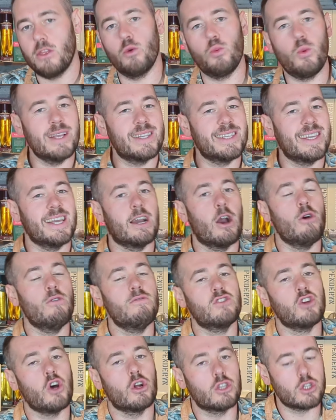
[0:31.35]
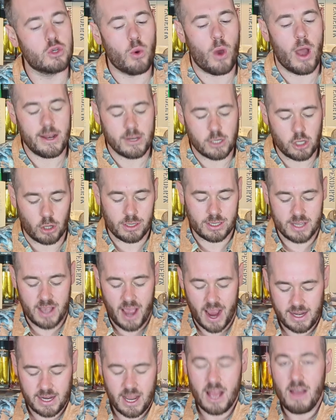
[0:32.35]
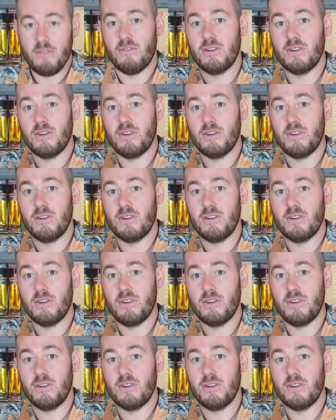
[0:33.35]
the whiskey cove dot square dot site,